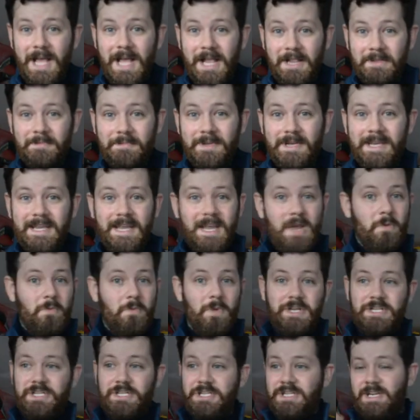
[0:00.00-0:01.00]
helmet,
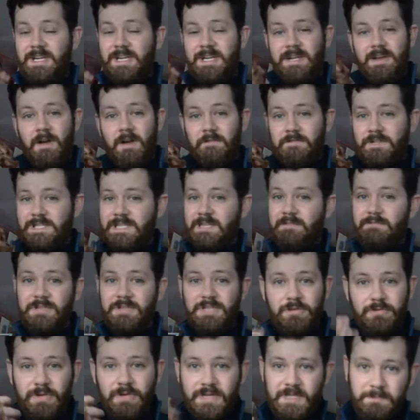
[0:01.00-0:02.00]
which obviously
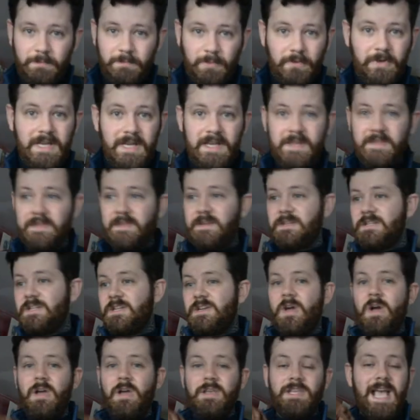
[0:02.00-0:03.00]
restricts breathing. you
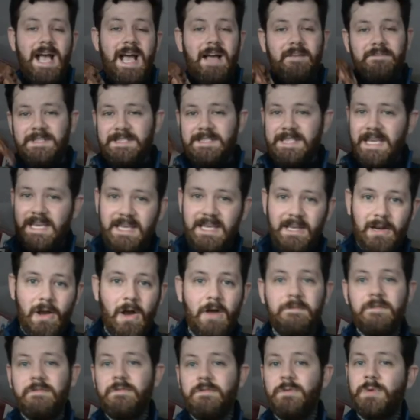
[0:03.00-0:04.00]
not, you have to take it
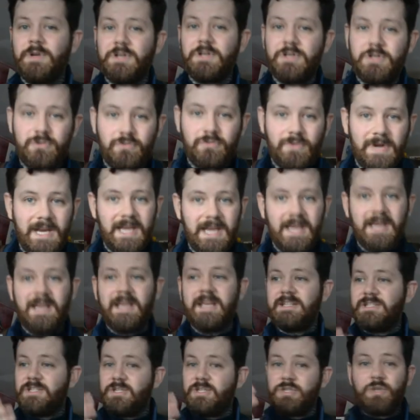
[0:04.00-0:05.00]
off if you want to drink
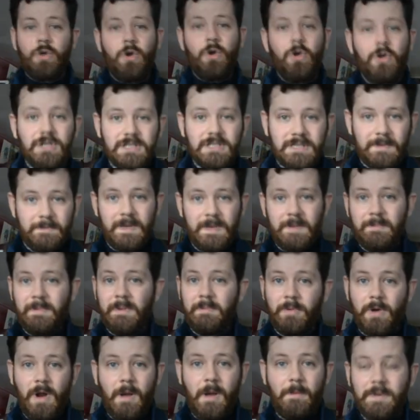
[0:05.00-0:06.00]
and to talk to people
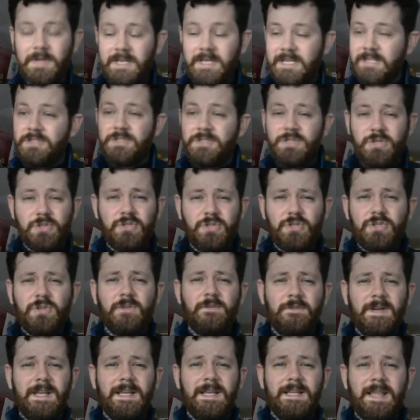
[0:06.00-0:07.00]
properly and just
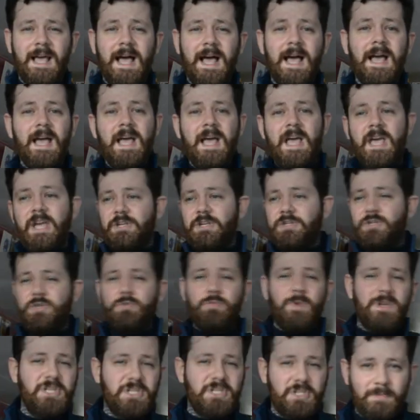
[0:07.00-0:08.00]
stuff like that. Just
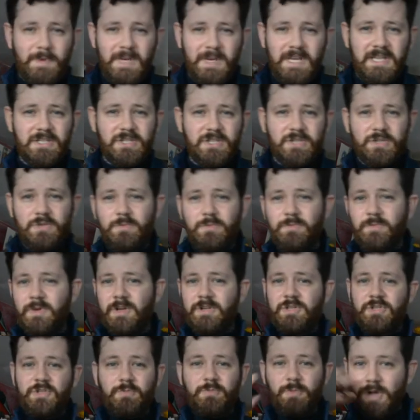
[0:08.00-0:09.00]
when you're speaking to
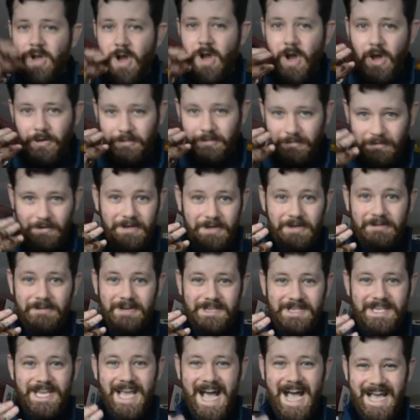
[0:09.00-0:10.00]
someone, someone can't look you
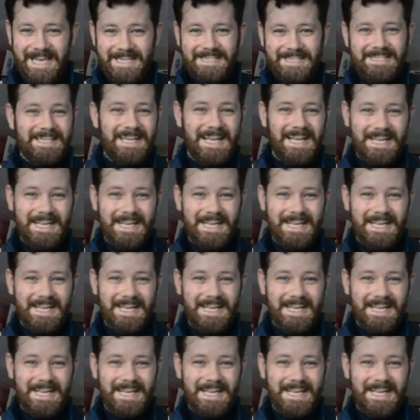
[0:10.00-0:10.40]
in the eyes and